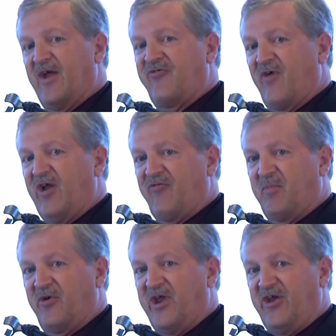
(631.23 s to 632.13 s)
that
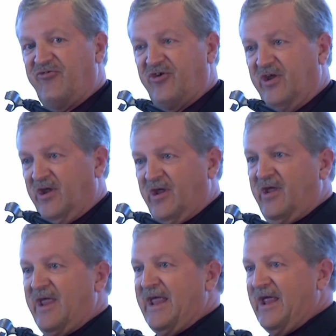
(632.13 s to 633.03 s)
transportation
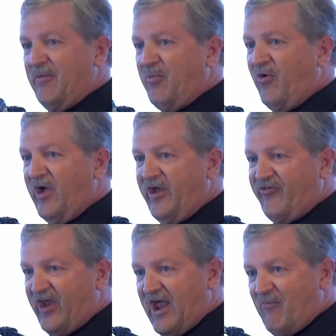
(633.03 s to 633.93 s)
in
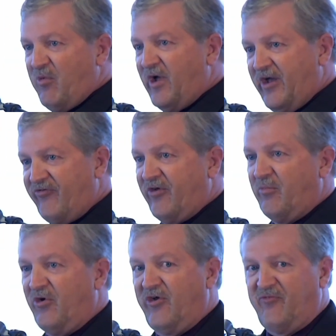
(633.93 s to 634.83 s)
place and have plans in
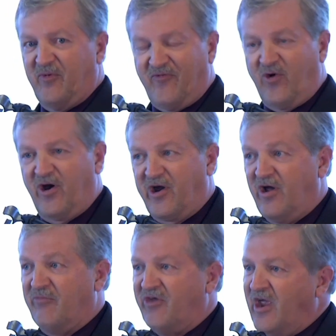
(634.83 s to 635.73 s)
place before it
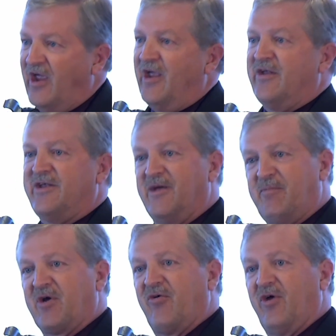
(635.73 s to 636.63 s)
comes.
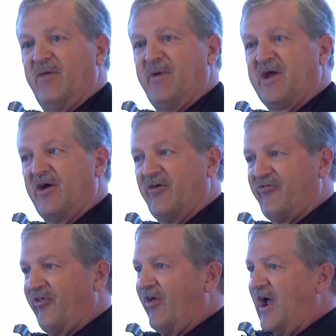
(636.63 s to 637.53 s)
Typically,
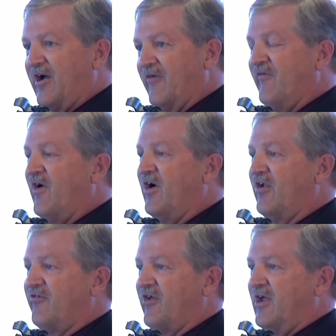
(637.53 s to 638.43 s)
because of the lack of
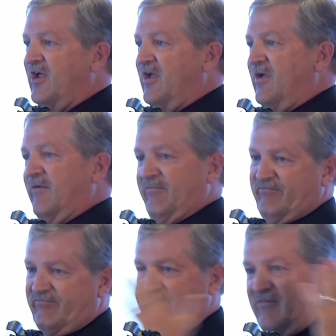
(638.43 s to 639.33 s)
funds,
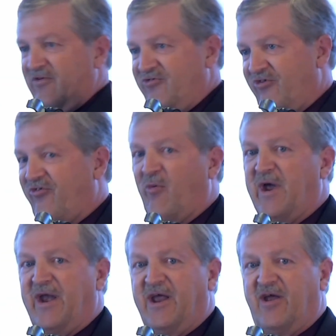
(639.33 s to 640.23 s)
just the
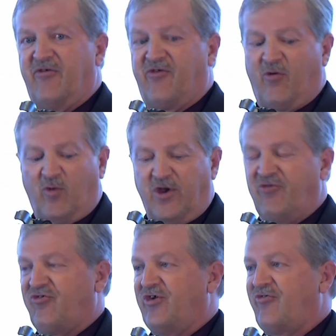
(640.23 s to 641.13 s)
way it is, we're
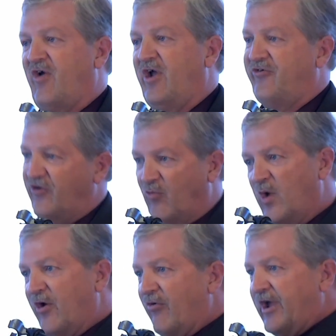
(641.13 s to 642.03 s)
usually trying to
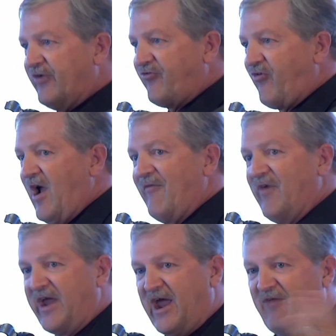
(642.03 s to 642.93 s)
wiggle in
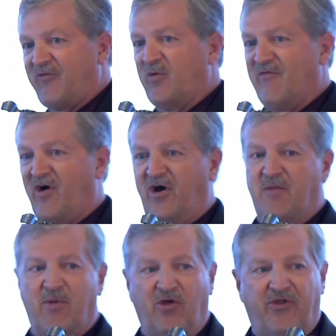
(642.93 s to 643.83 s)
traffic after we've already
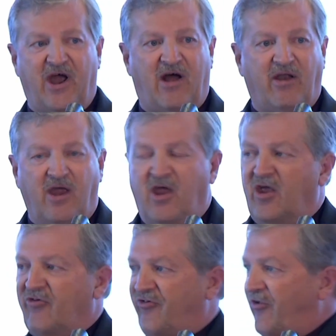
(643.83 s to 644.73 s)
built out.
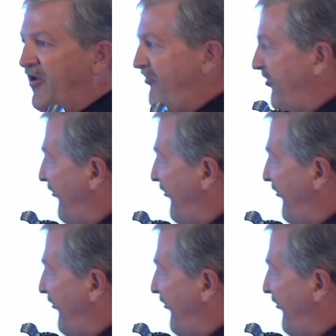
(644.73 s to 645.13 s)
So this